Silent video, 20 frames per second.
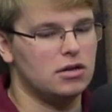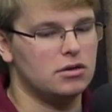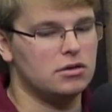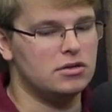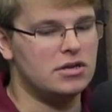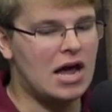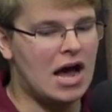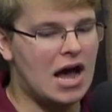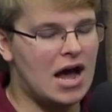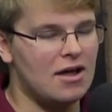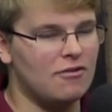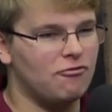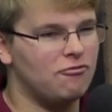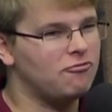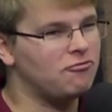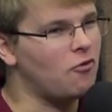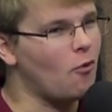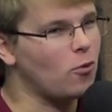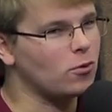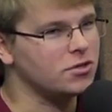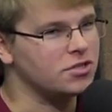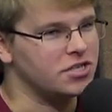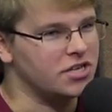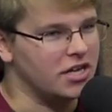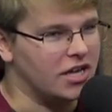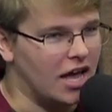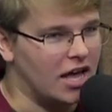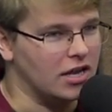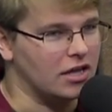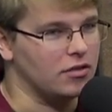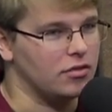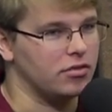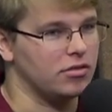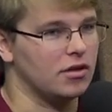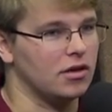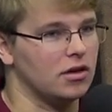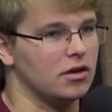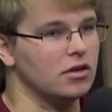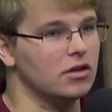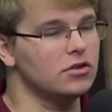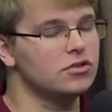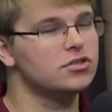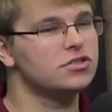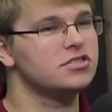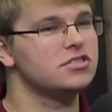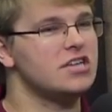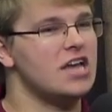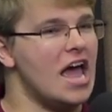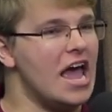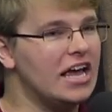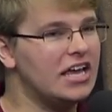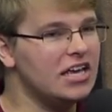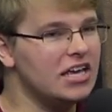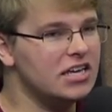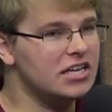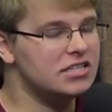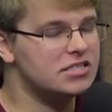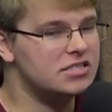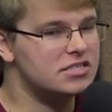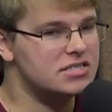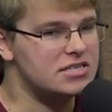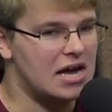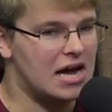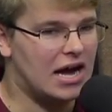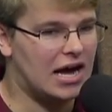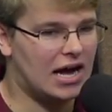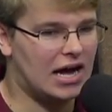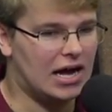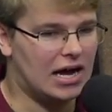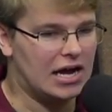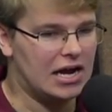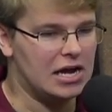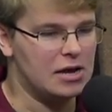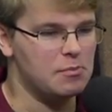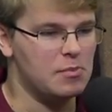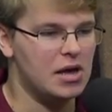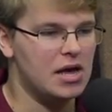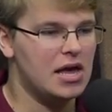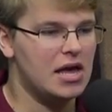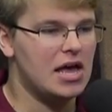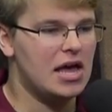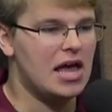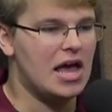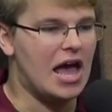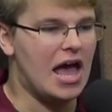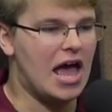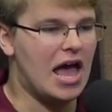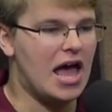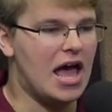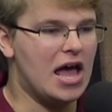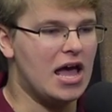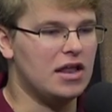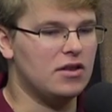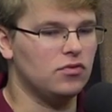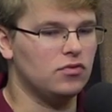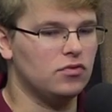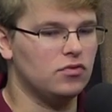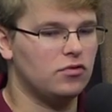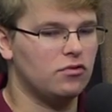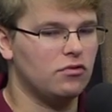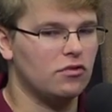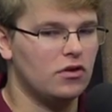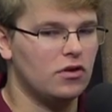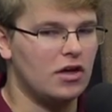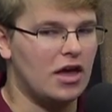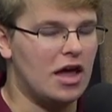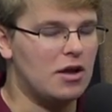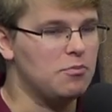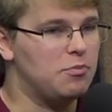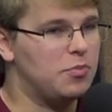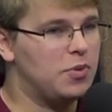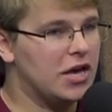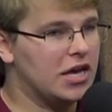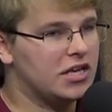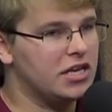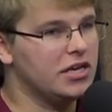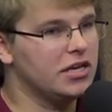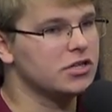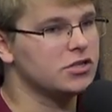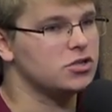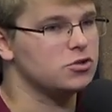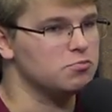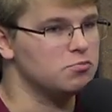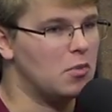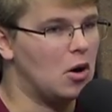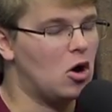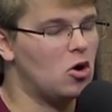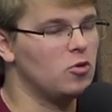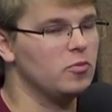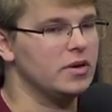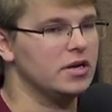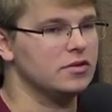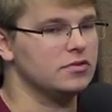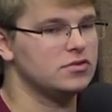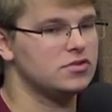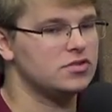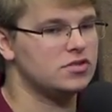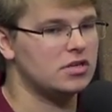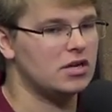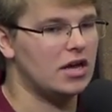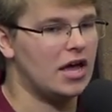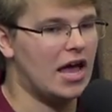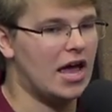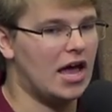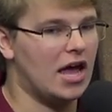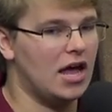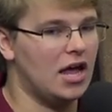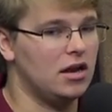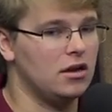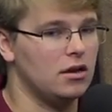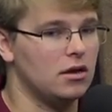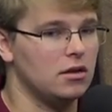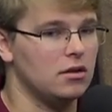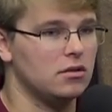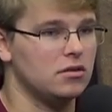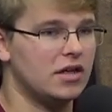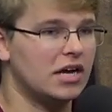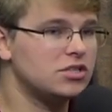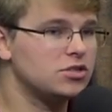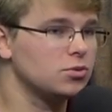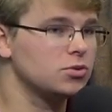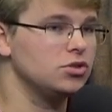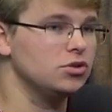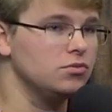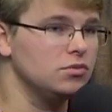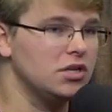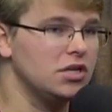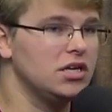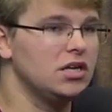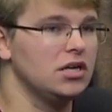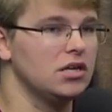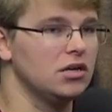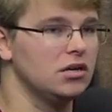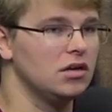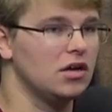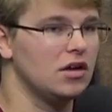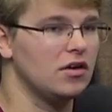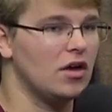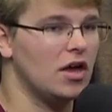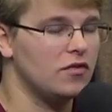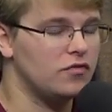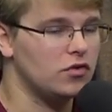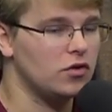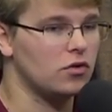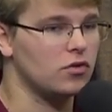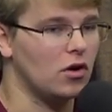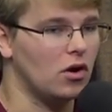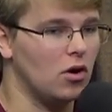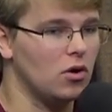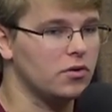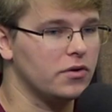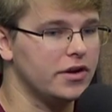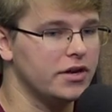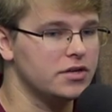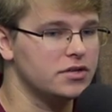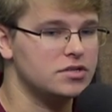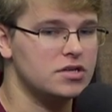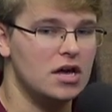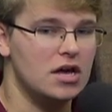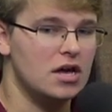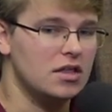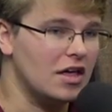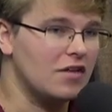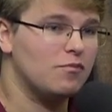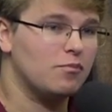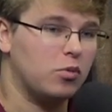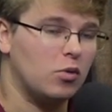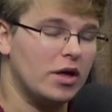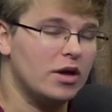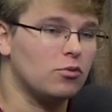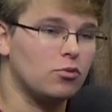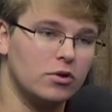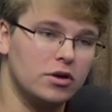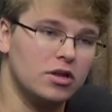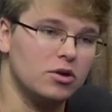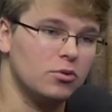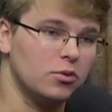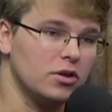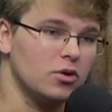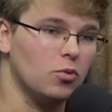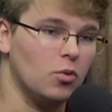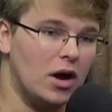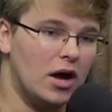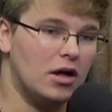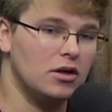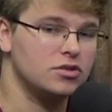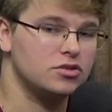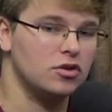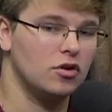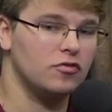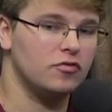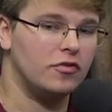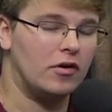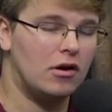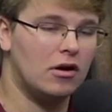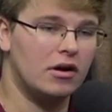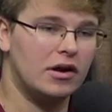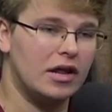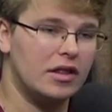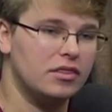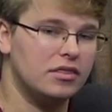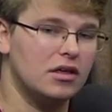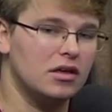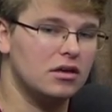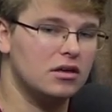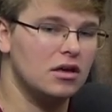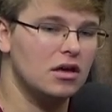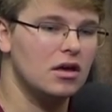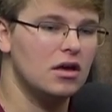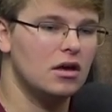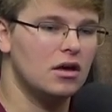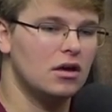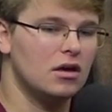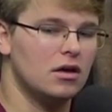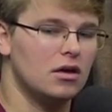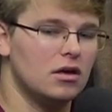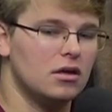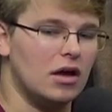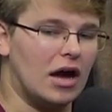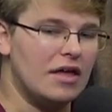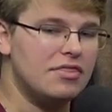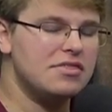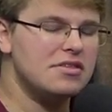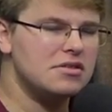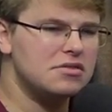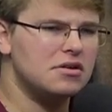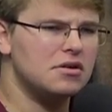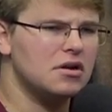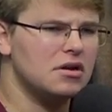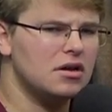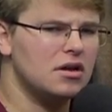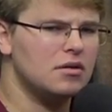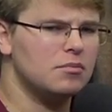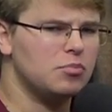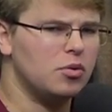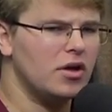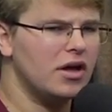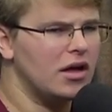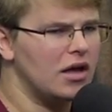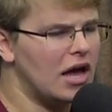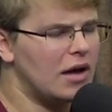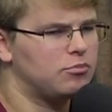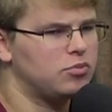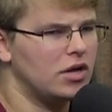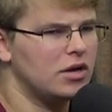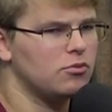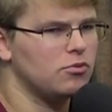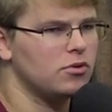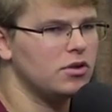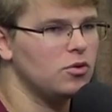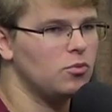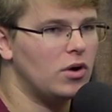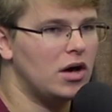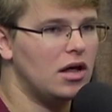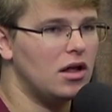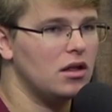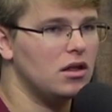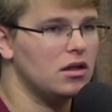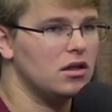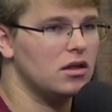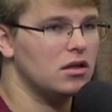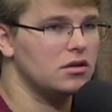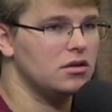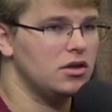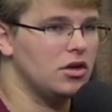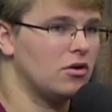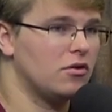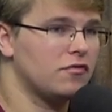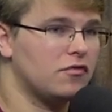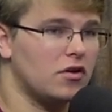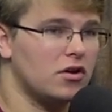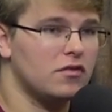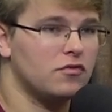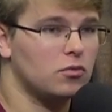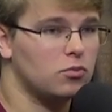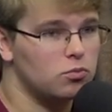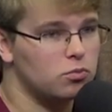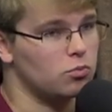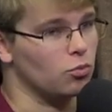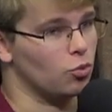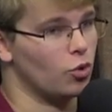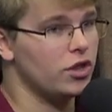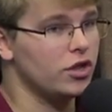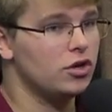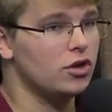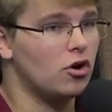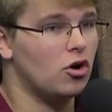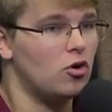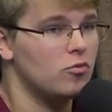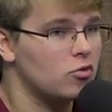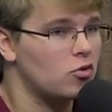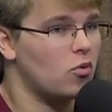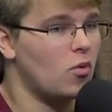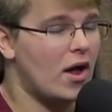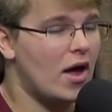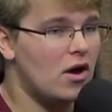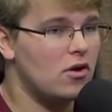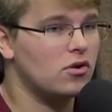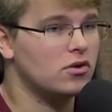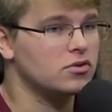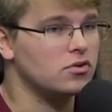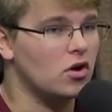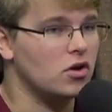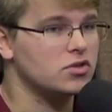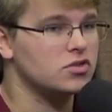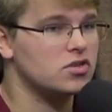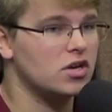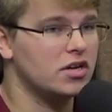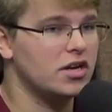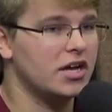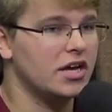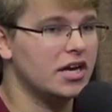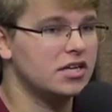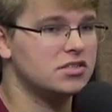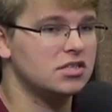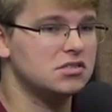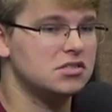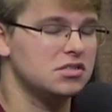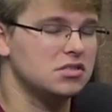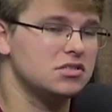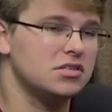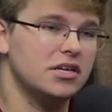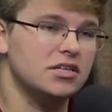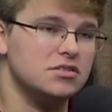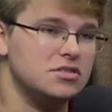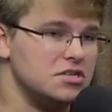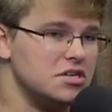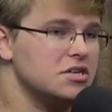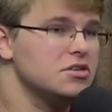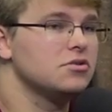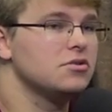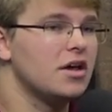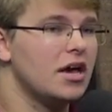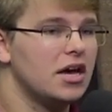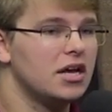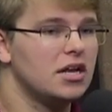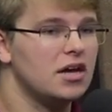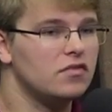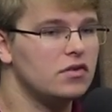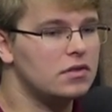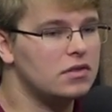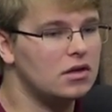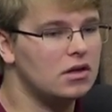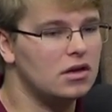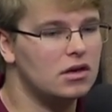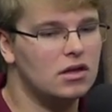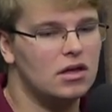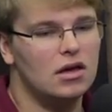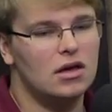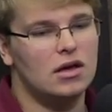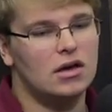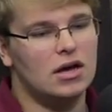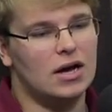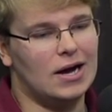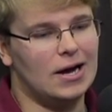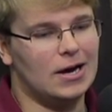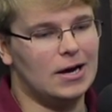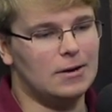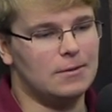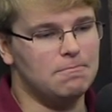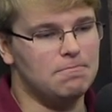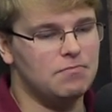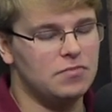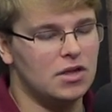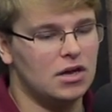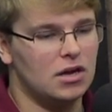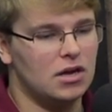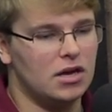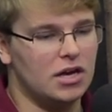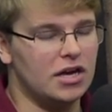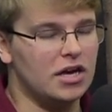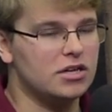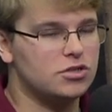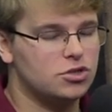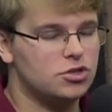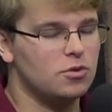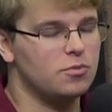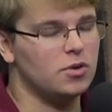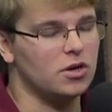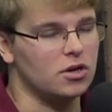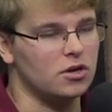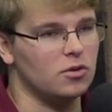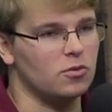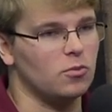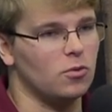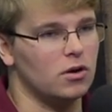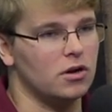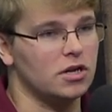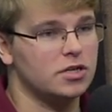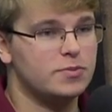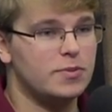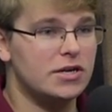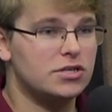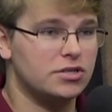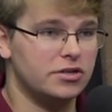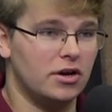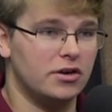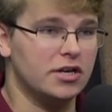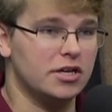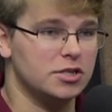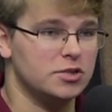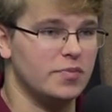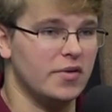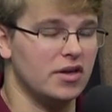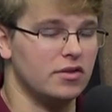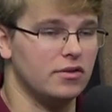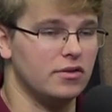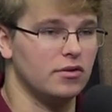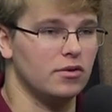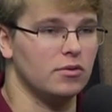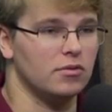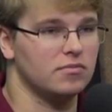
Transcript: Not forcing anything, just taking its time and and picking its moments. And that's what you need if you're the Hokies. They've played really, really well so far, and I think I think they're going to play, play really well, you know, in front of a really good home crowd on, on Sunday against N C State, senior day and everything. Mm-hmm. um, it, it should be a good one, especially on E S P N two.